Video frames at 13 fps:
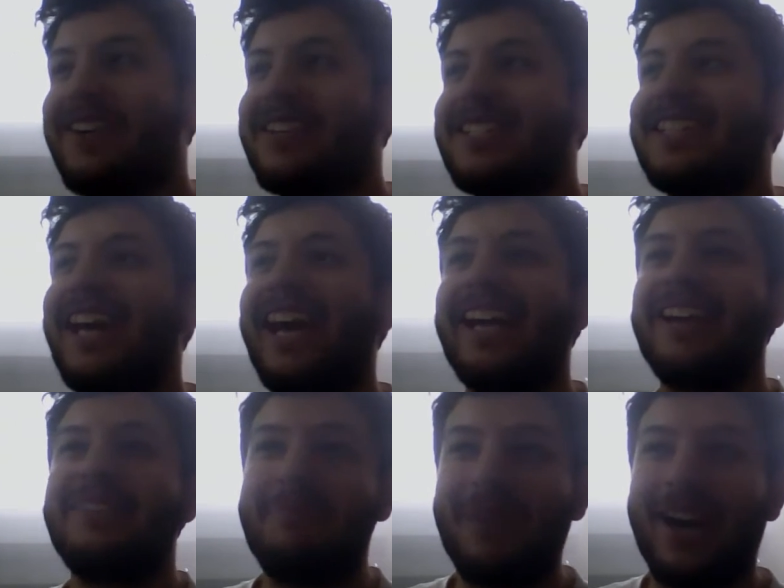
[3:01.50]
was like,
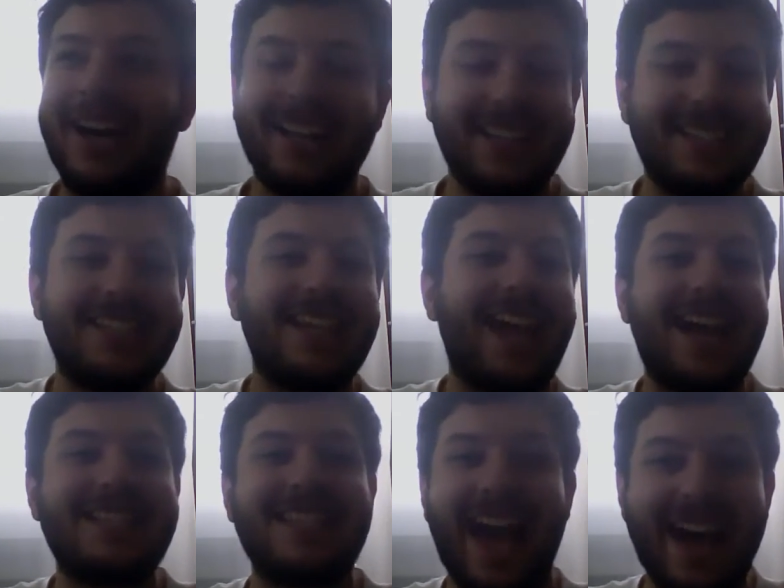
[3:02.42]
bruh, this thing
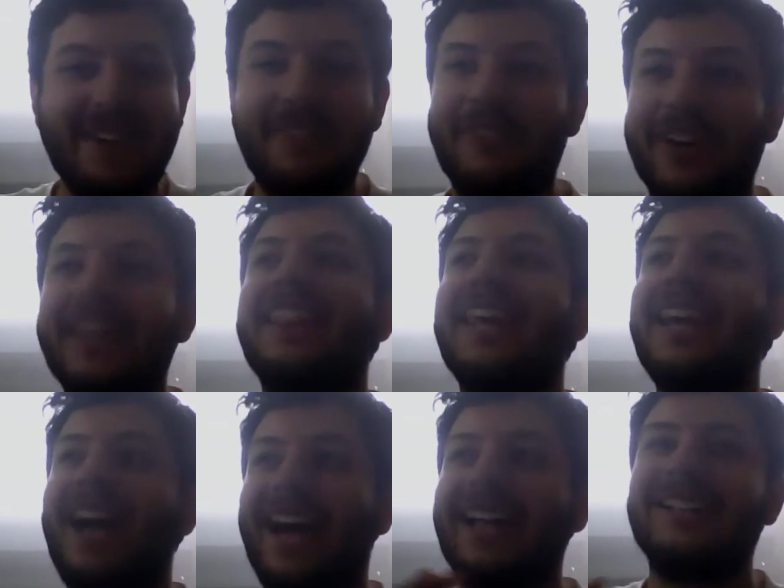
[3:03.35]
has
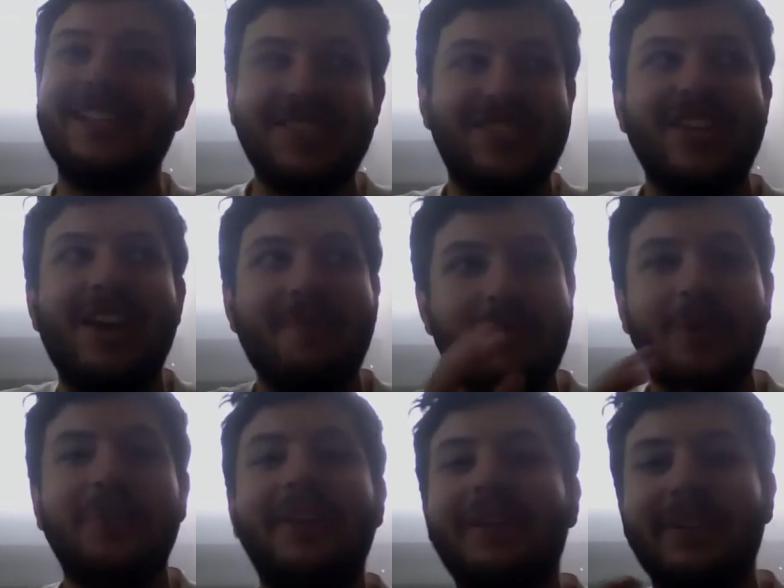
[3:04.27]
everything a legit
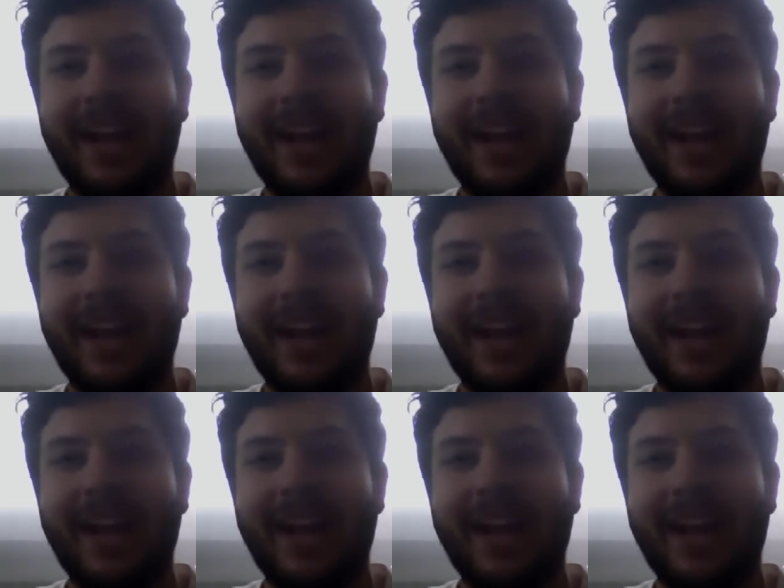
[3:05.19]
movie would